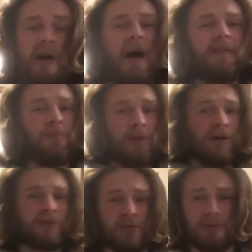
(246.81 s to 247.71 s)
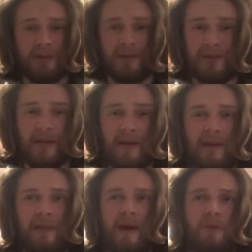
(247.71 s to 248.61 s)
And then we also learned
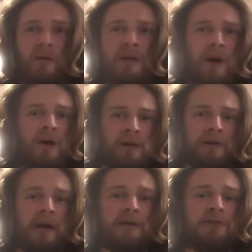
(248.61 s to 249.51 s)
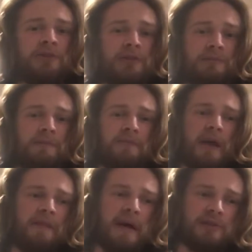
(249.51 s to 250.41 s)
that we are God's sheep
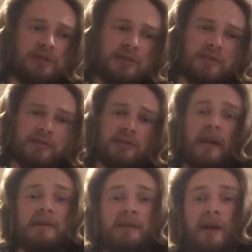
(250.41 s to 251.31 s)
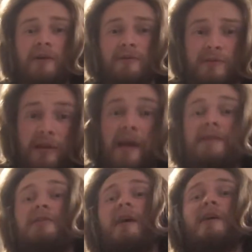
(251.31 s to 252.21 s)
and that Jesus takes care of us.
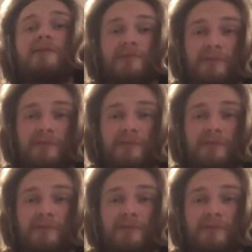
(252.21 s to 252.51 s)
Takes care